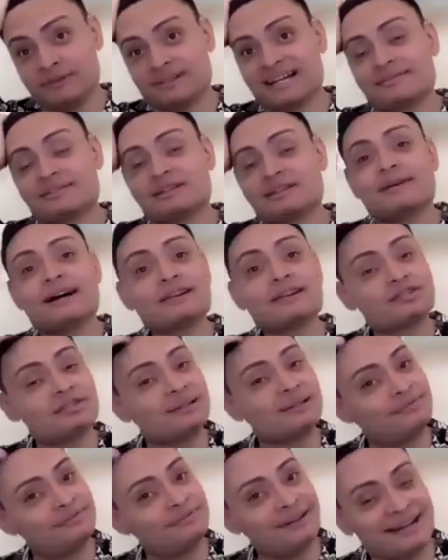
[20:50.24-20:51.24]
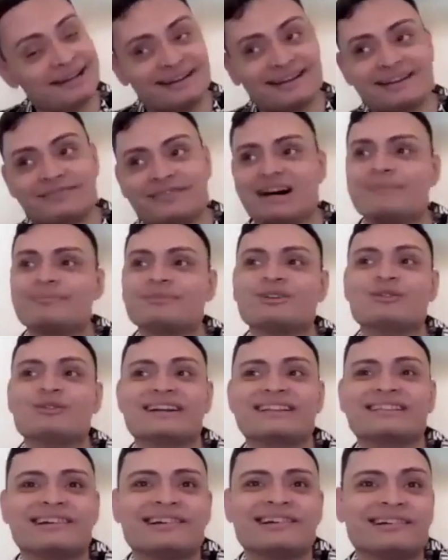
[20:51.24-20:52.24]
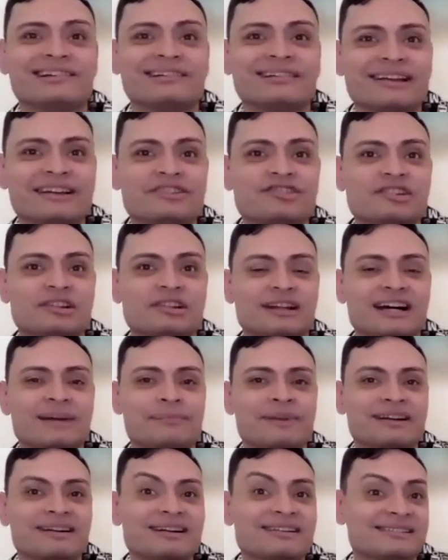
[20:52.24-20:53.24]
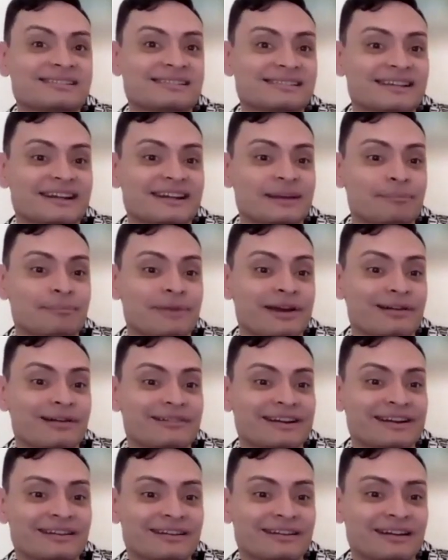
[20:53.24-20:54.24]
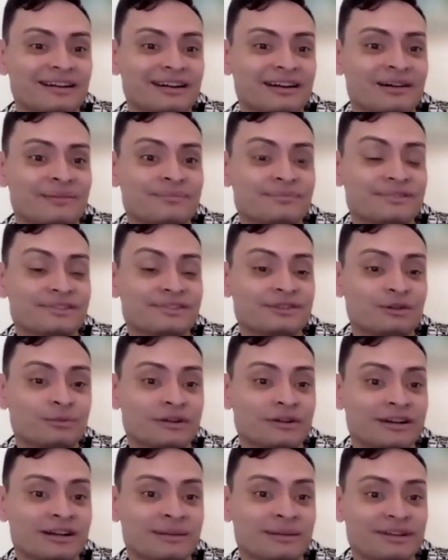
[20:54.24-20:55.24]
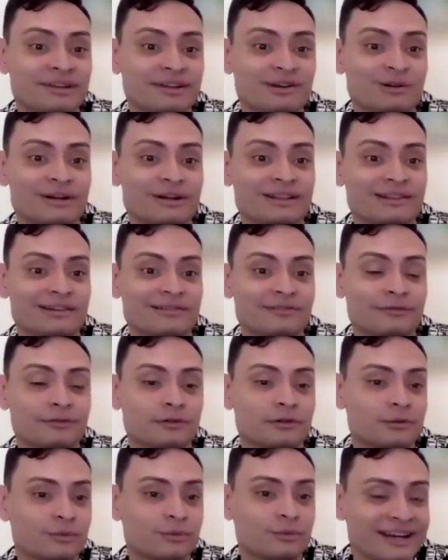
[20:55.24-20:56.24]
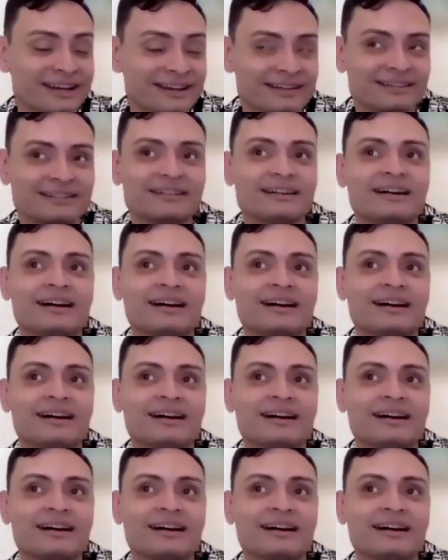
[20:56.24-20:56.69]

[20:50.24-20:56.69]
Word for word: times. I'm actually, funny enough, I'm going there in July. My cousin's getting married. Um, so we're going to be going there for a week.